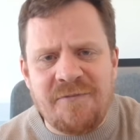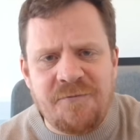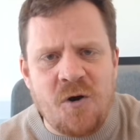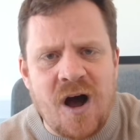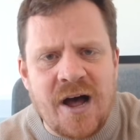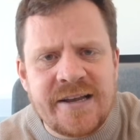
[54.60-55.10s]

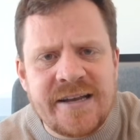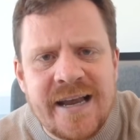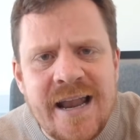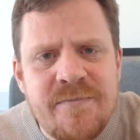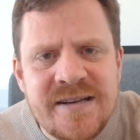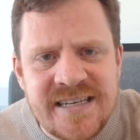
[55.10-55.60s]
for
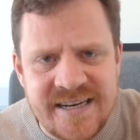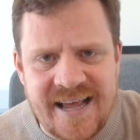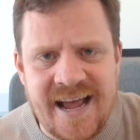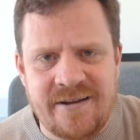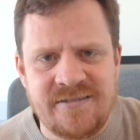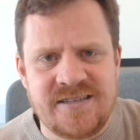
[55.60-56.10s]
unlimited
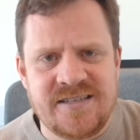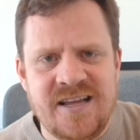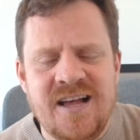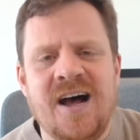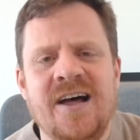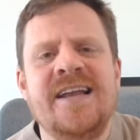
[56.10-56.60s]
accounts,
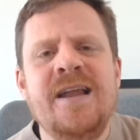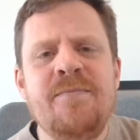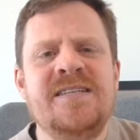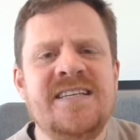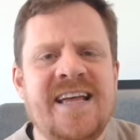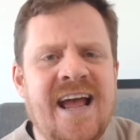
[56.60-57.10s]

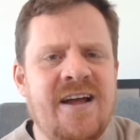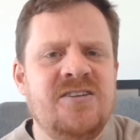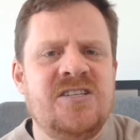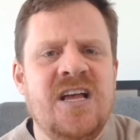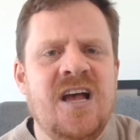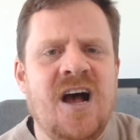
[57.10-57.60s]
unlimited
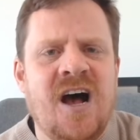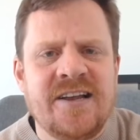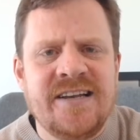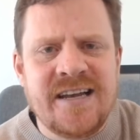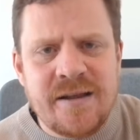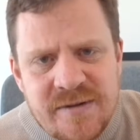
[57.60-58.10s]
accounts,
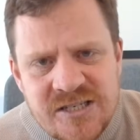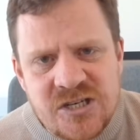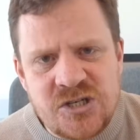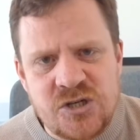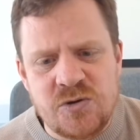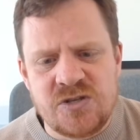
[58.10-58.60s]

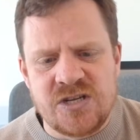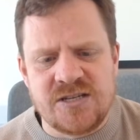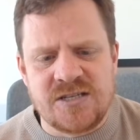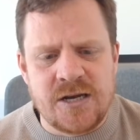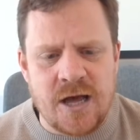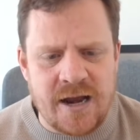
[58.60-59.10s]
unlimited
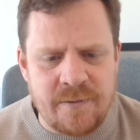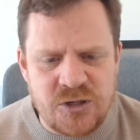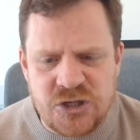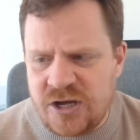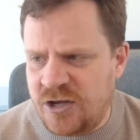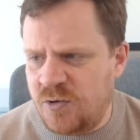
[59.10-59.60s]
users. Now, let me
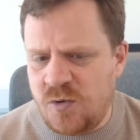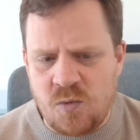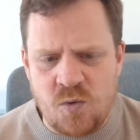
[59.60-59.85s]
show you